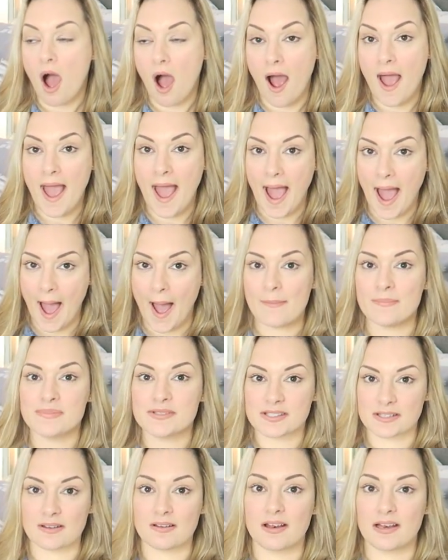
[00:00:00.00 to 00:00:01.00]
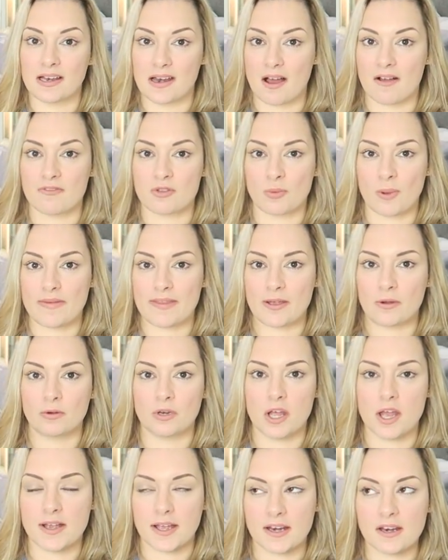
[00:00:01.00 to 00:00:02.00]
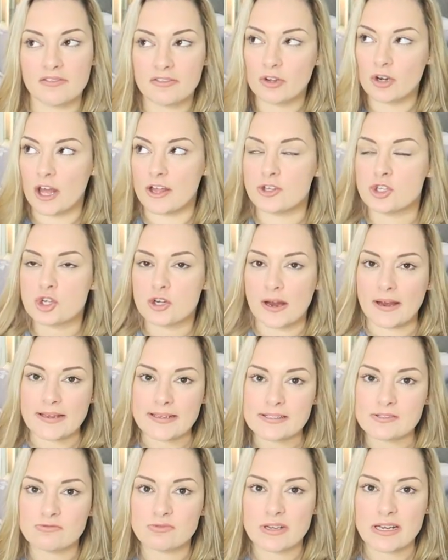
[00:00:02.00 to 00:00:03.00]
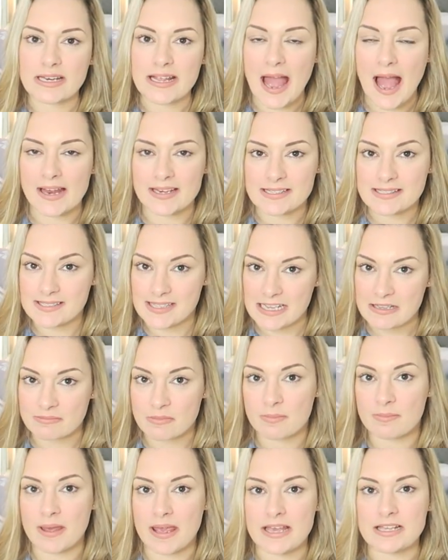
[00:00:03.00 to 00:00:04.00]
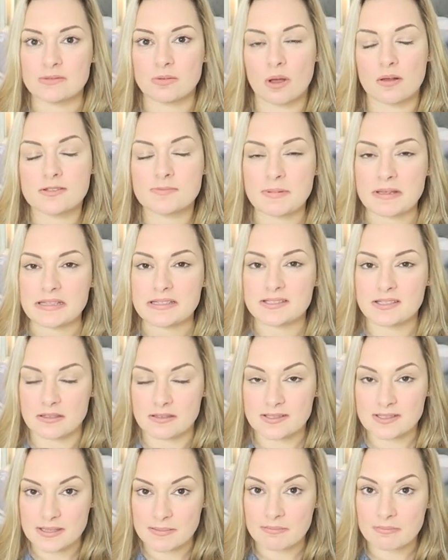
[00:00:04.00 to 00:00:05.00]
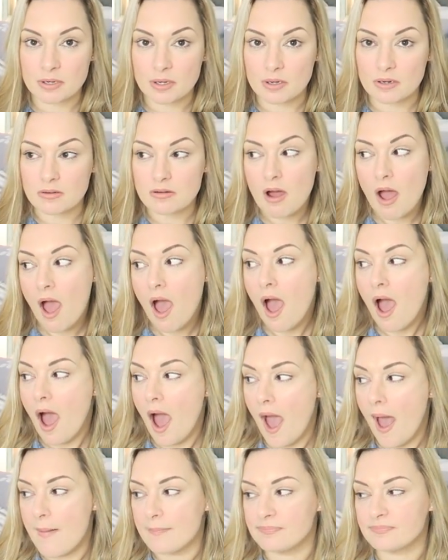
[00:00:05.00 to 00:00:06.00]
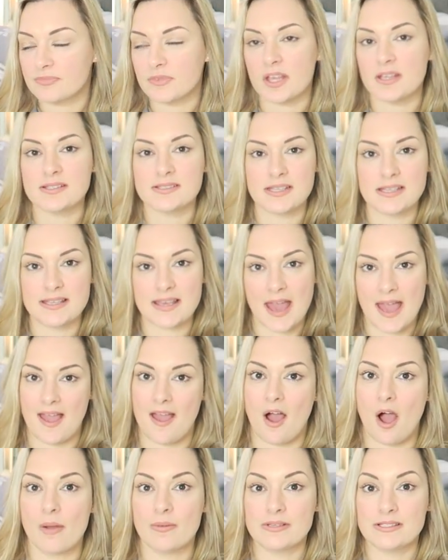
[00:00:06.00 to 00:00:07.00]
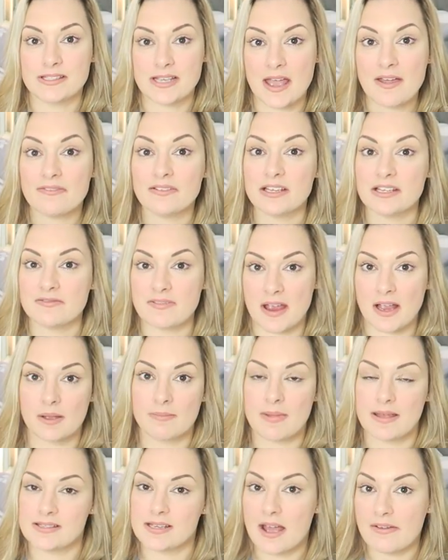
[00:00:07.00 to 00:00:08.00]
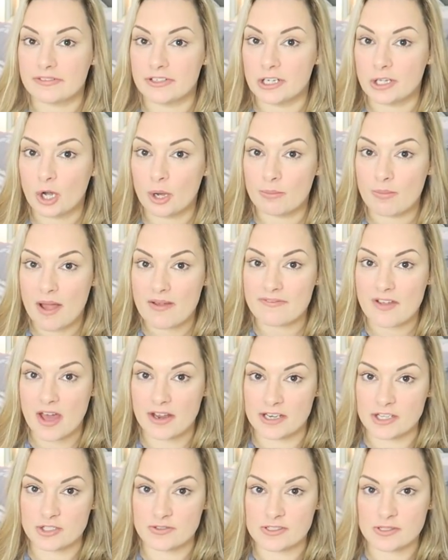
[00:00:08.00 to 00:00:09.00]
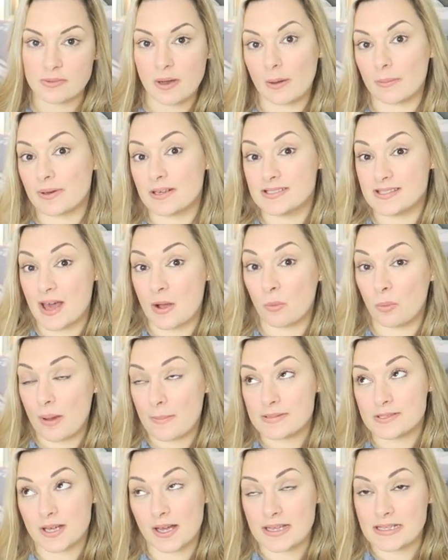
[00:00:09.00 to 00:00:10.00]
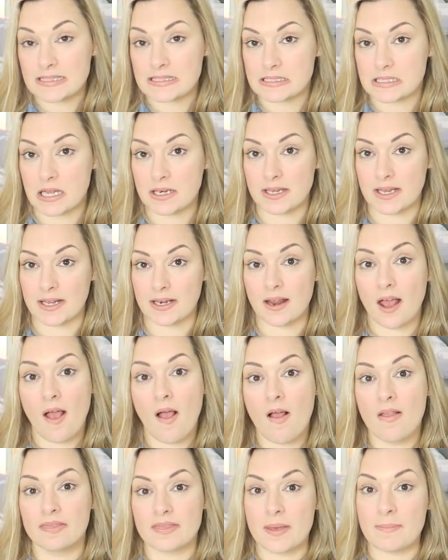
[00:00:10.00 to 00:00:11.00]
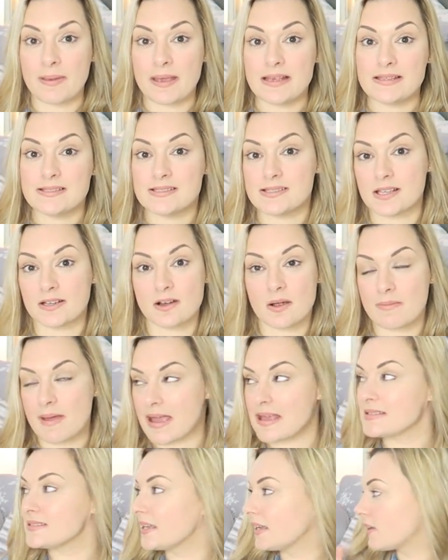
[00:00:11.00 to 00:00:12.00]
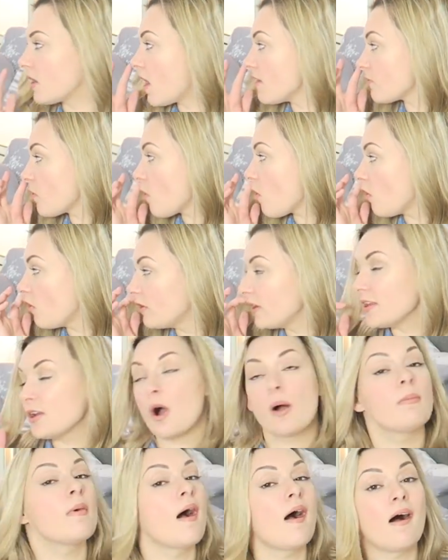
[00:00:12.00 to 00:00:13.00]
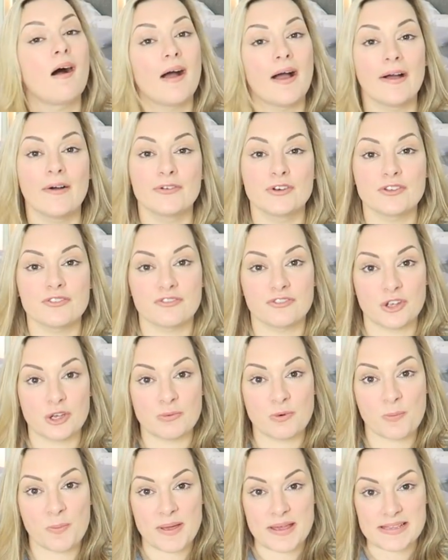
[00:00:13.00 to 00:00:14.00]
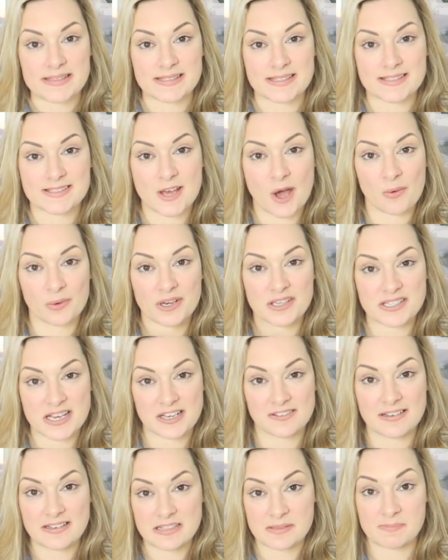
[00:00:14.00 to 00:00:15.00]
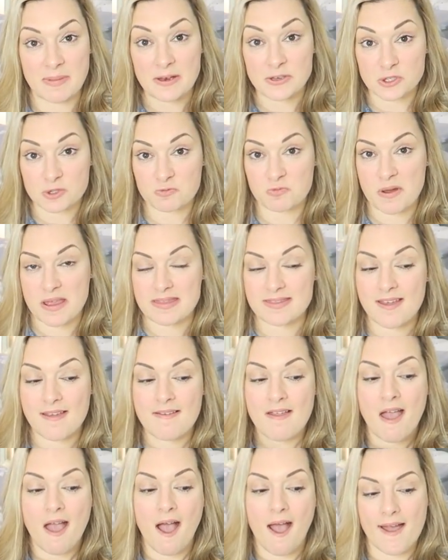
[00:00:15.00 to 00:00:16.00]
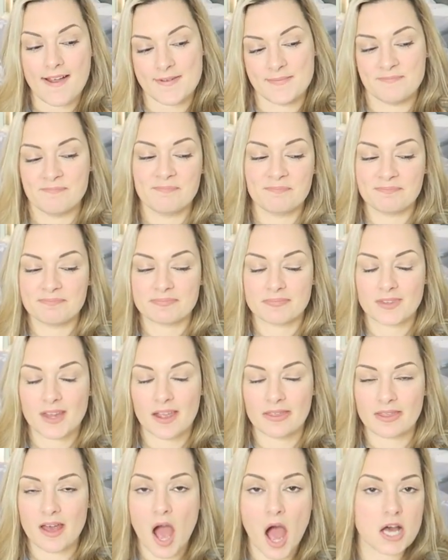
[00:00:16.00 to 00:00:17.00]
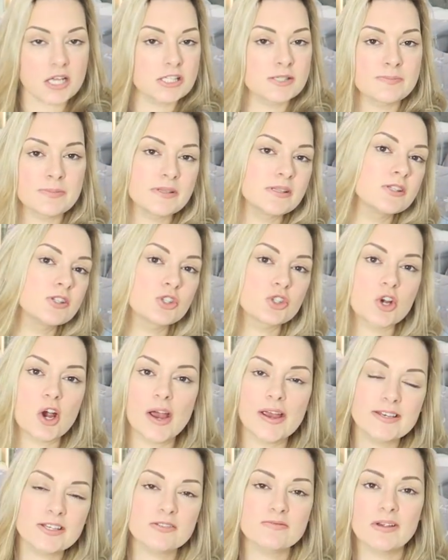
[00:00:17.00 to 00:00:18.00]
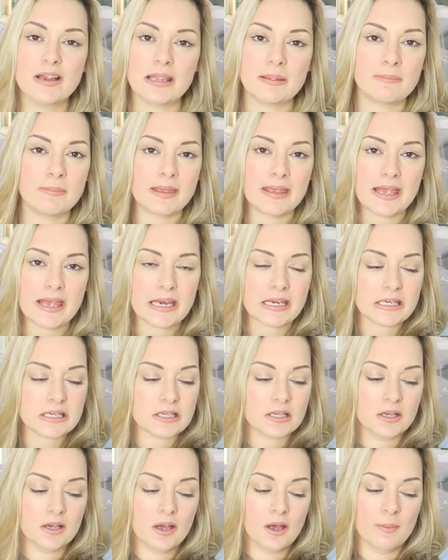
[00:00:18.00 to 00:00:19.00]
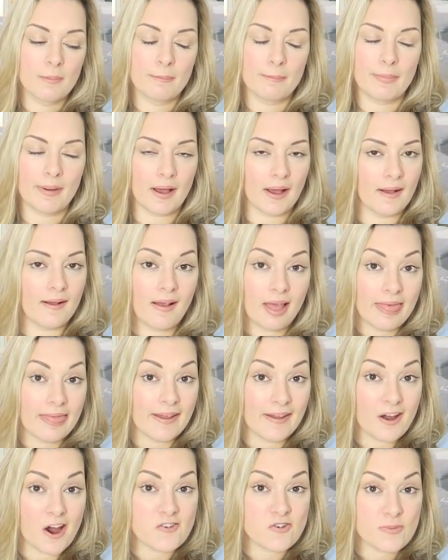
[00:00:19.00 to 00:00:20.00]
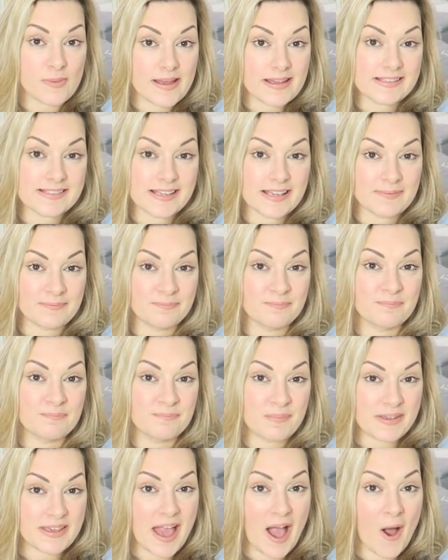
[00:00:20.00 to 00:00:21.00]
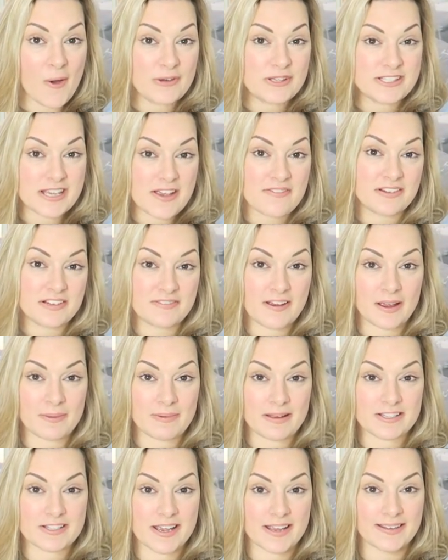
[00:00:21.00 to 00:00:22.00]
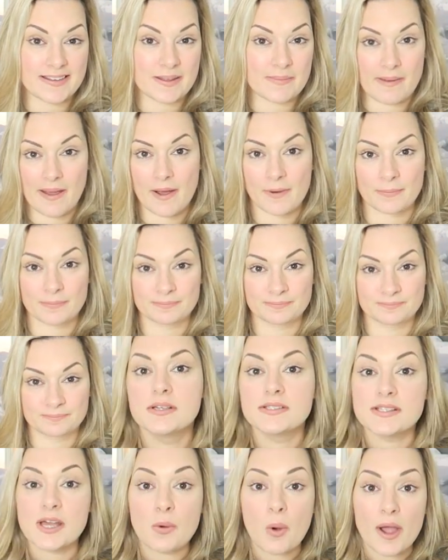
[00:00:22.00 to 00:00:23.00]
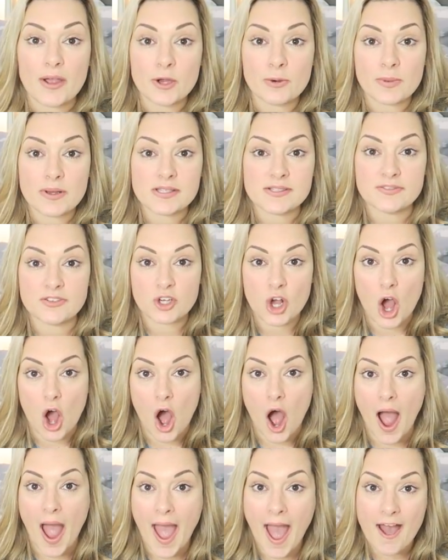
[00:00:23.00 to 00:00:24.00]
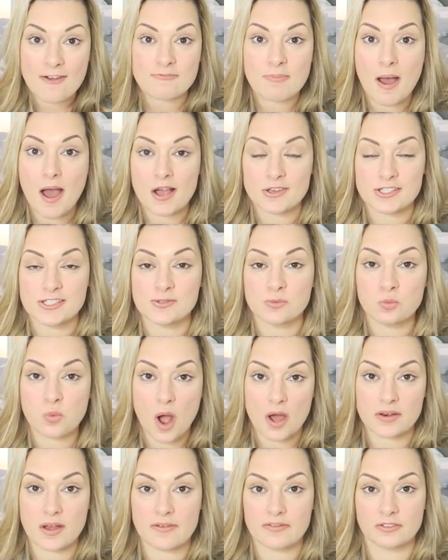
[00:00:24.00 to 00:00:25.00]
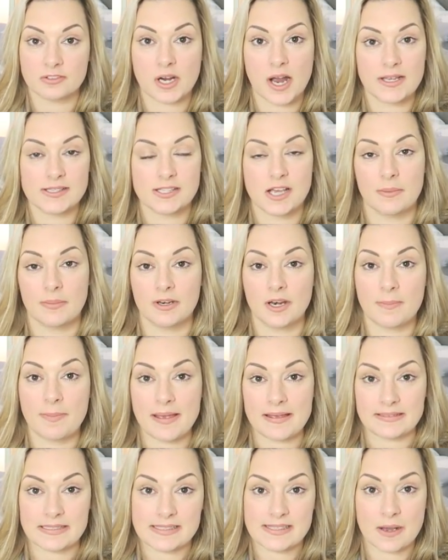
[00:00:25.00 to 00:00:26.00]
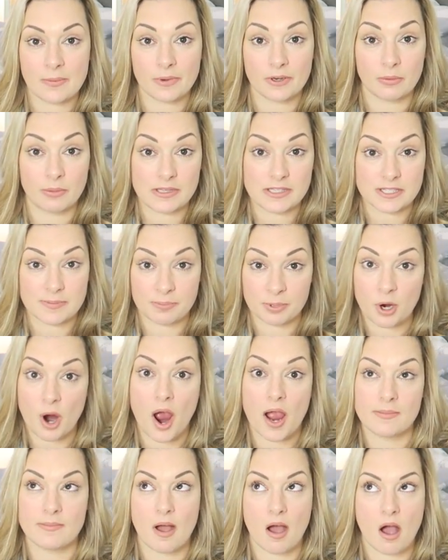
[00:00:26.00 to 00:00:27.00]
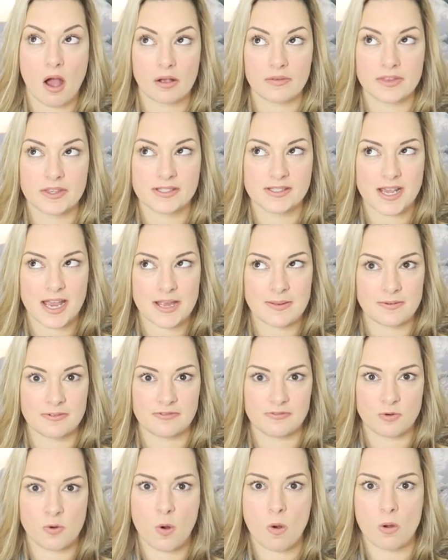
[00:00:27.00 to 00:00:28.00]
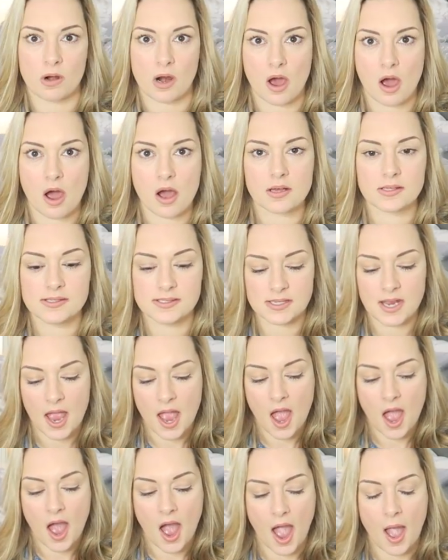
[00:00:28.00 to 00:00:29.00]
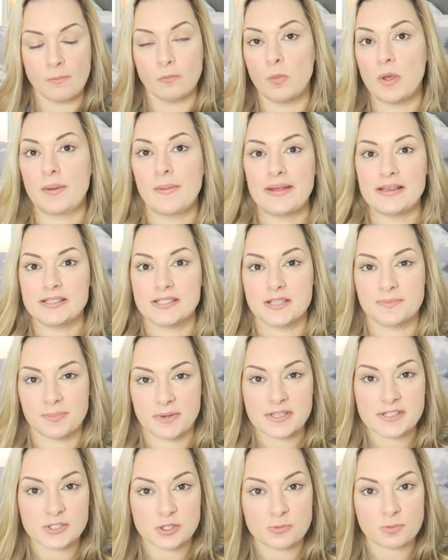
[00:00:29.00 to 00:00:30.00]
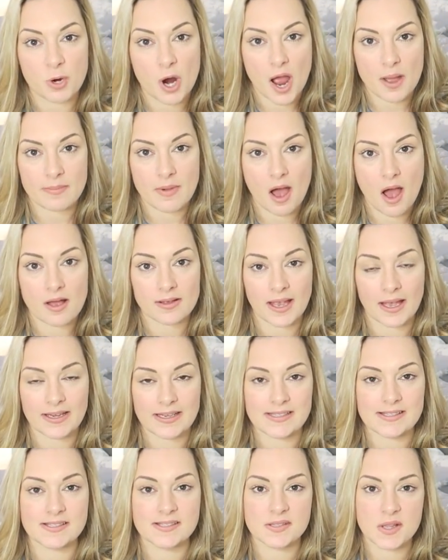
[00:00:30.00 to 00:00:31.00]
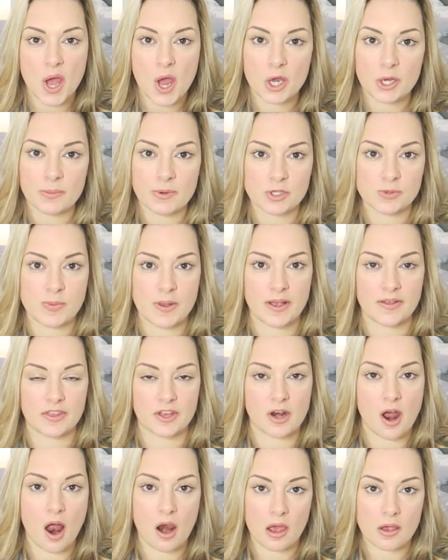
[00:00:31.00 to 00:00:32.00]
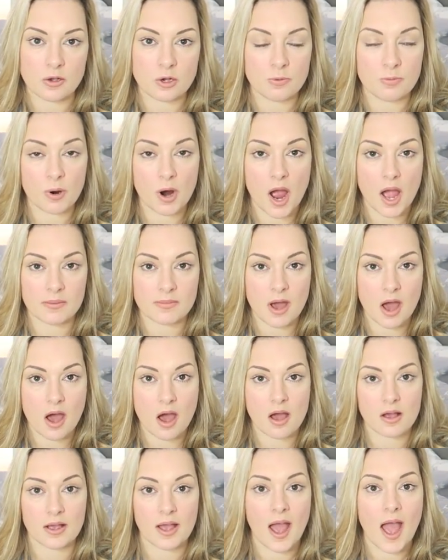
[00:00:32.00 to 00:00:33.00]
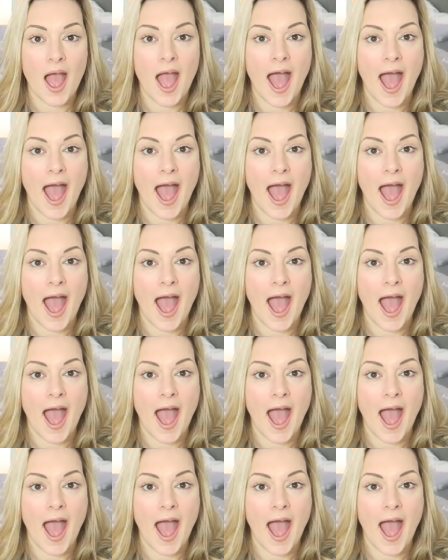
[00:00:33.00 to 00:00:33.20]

I absolutely love the way they all look and I feel like trays really add a statement piece whilst being so simple um, so yeah I would definitely recommend having a look on my furniture as well because their website is stunning the pieces are amazing I've already got my eye on a few more pieces that I want to decorate this bedroom with um, the husband's trying to rein me in but they are amazing but yeah I would definitely recommend checking them out so I almost forgot, I have purchased one other item and I picked this up when I went to Primark the day before last. And um, we went to the Bristol Primark and it's so much bigger than our local Primark.